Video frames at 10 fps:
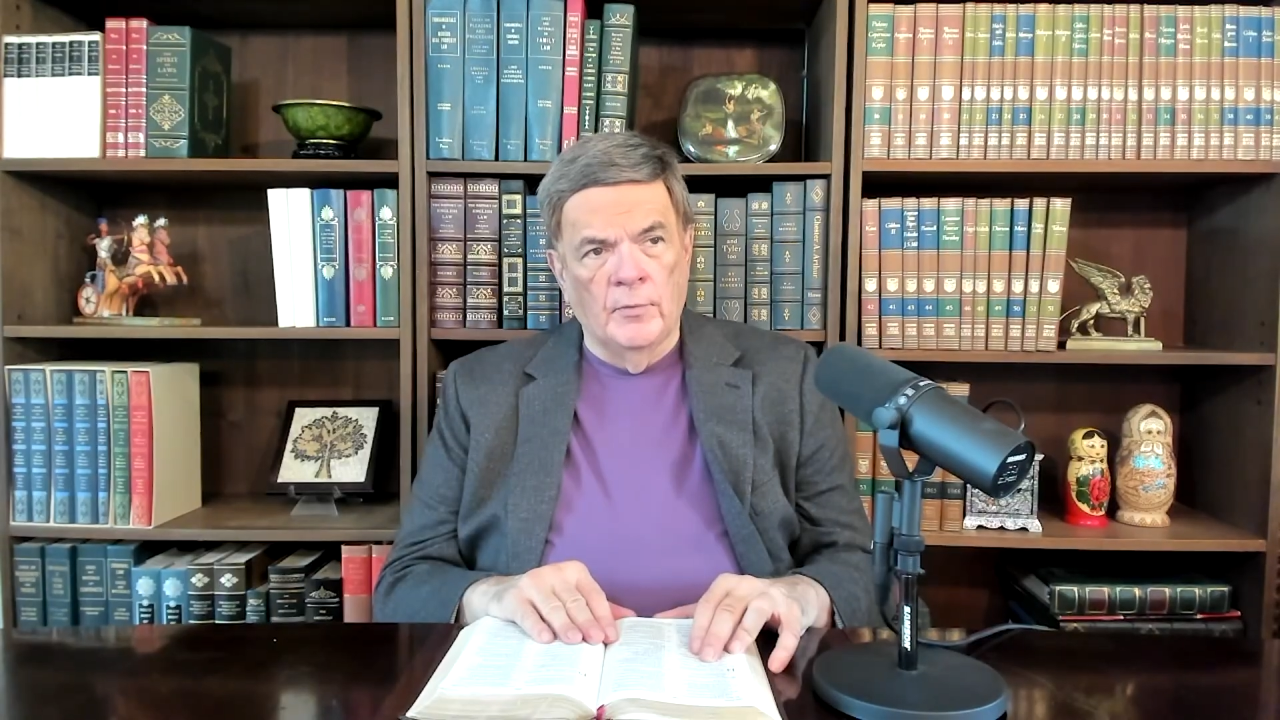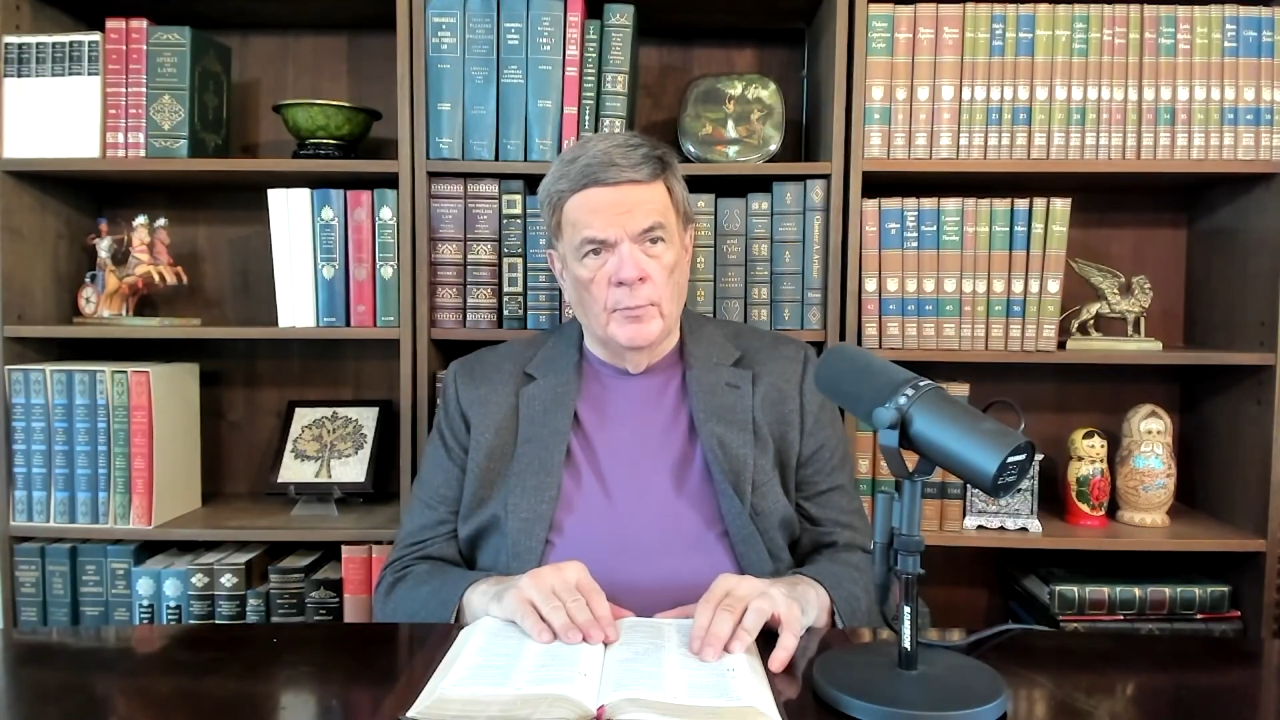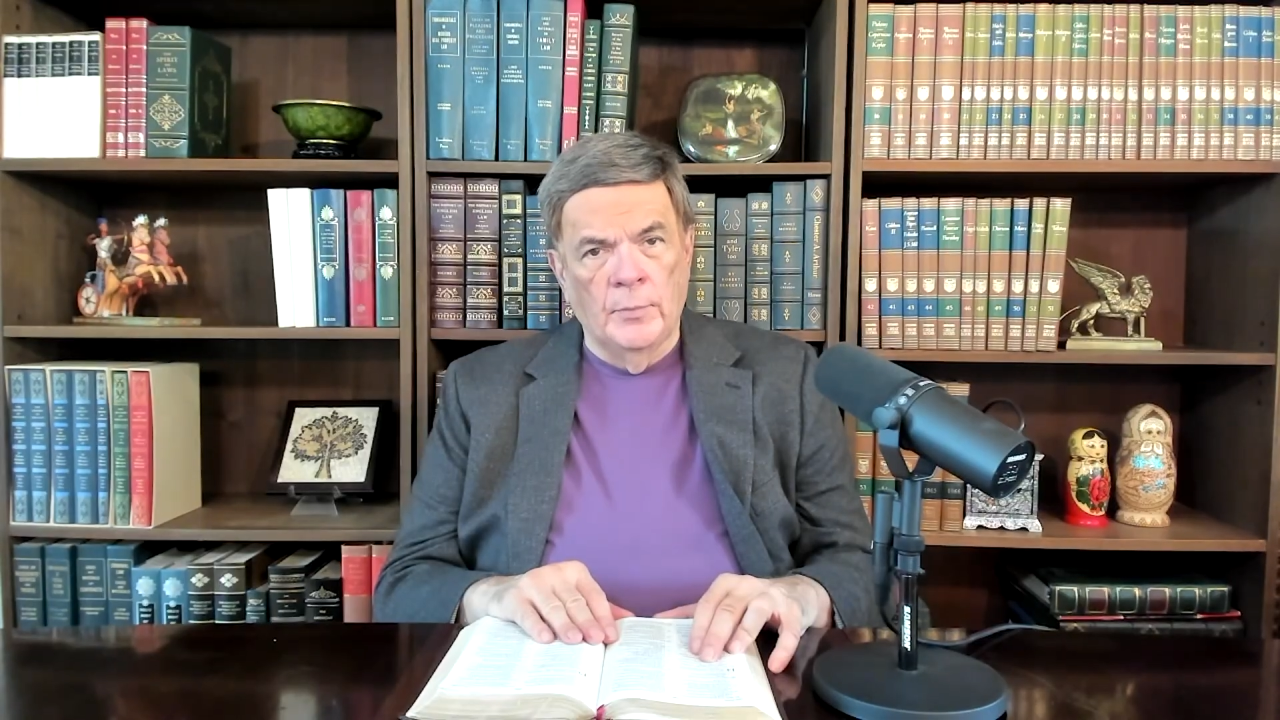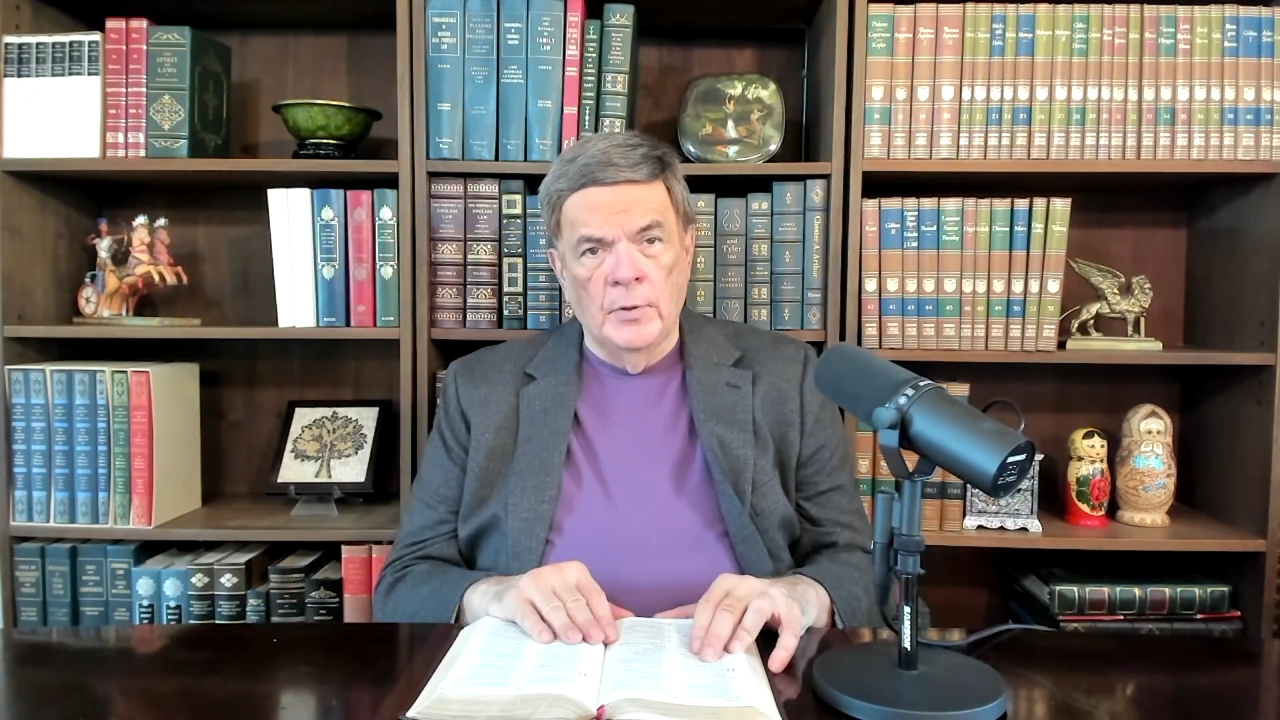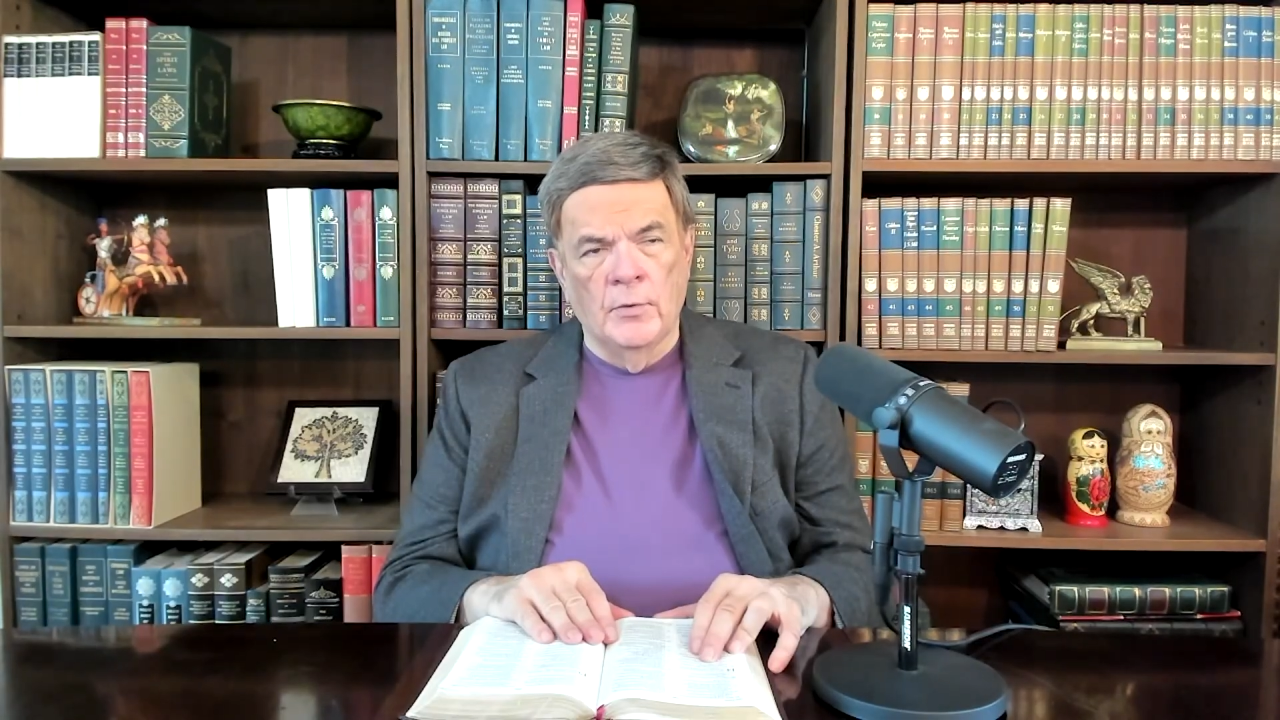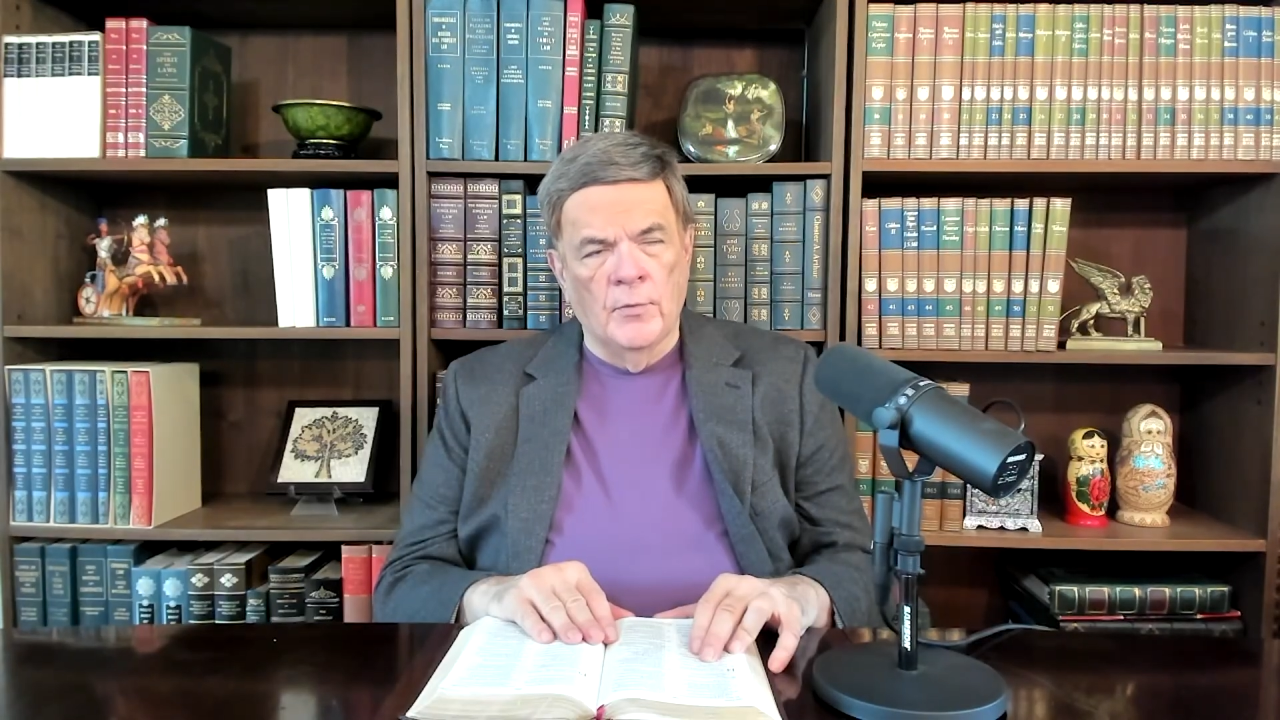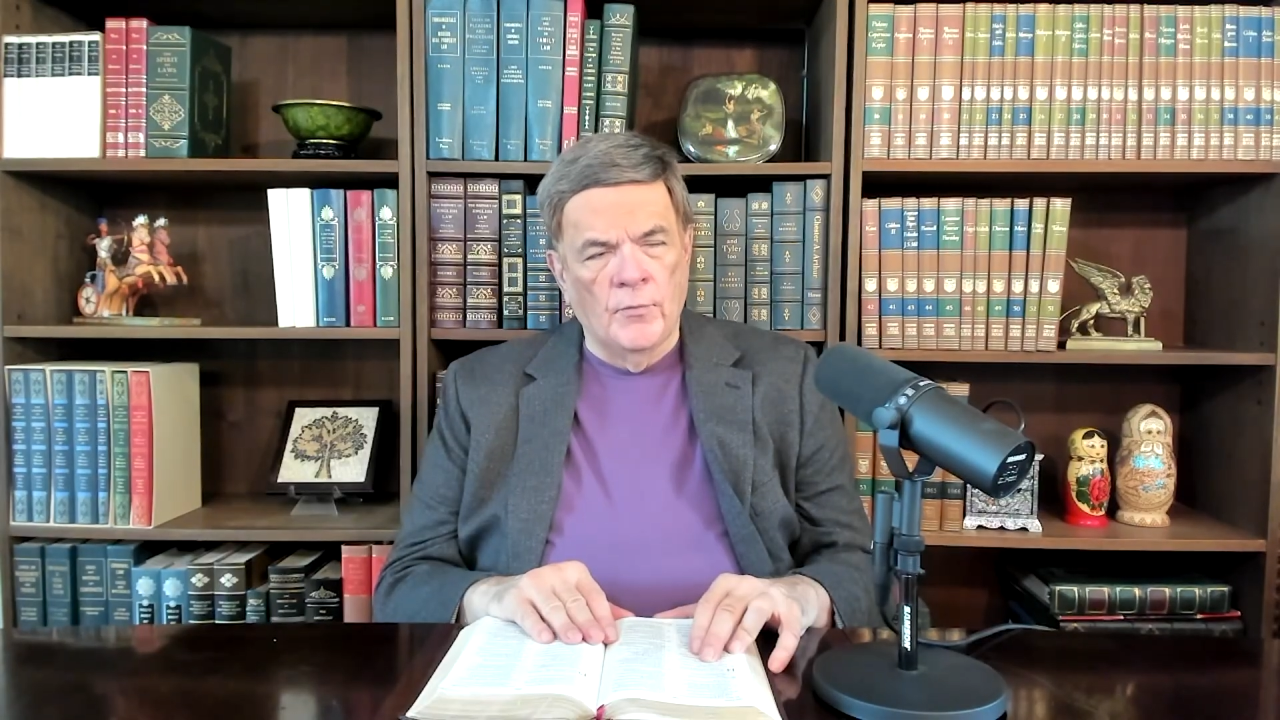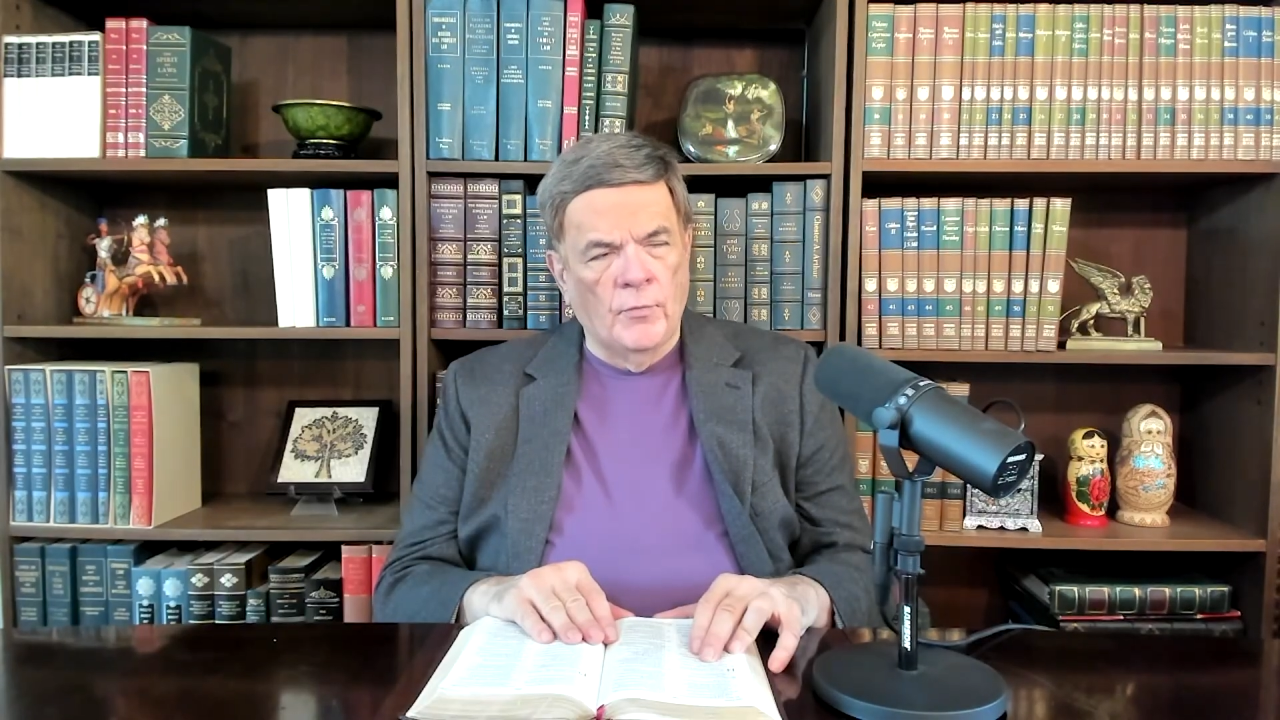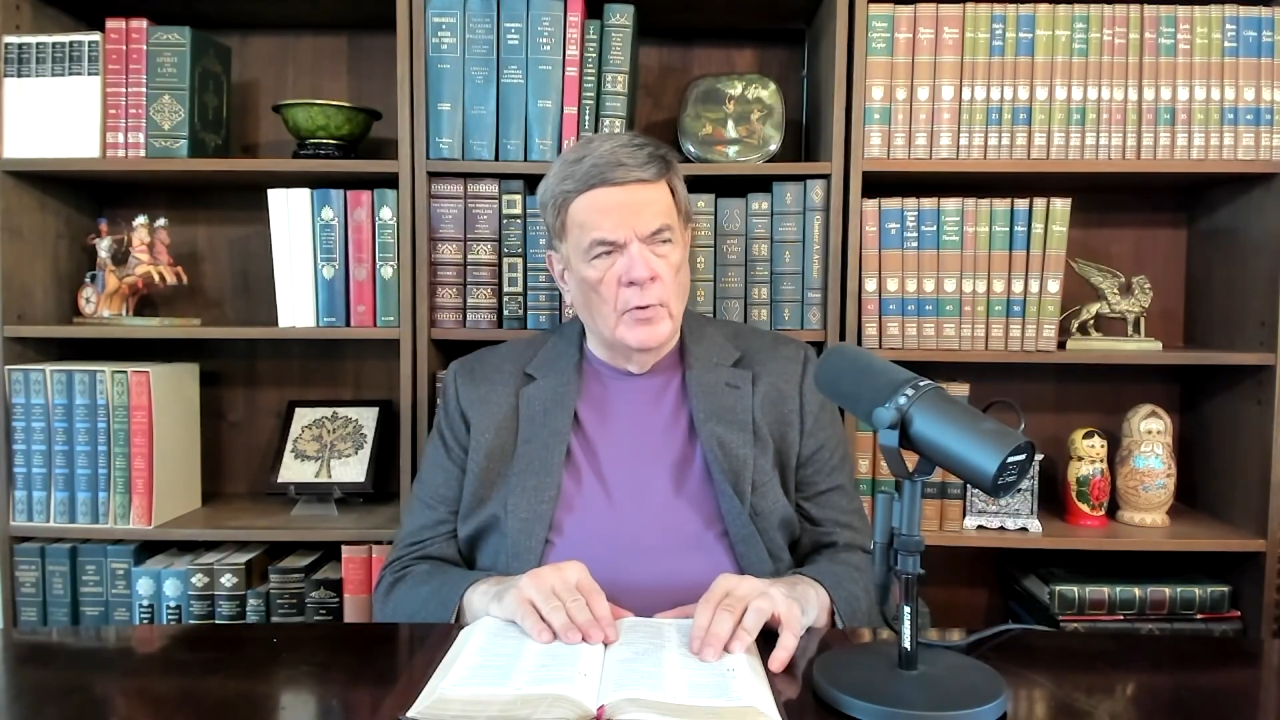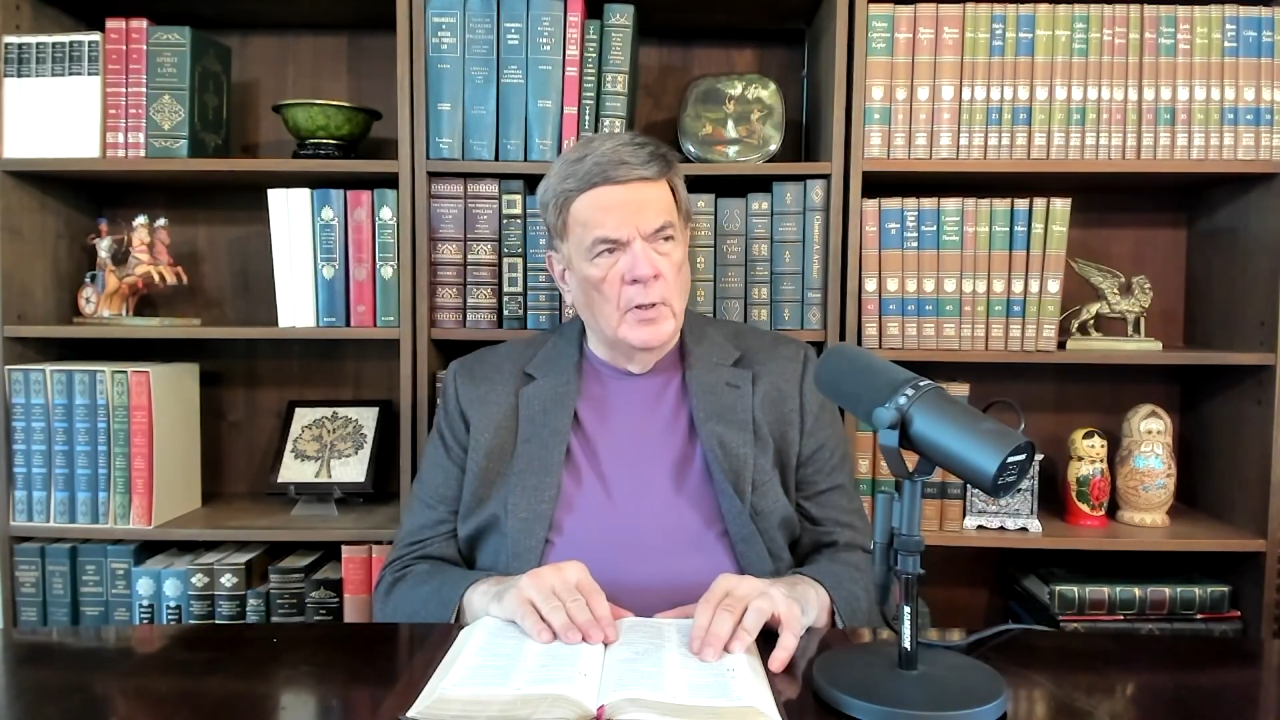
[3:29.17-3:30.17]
peers.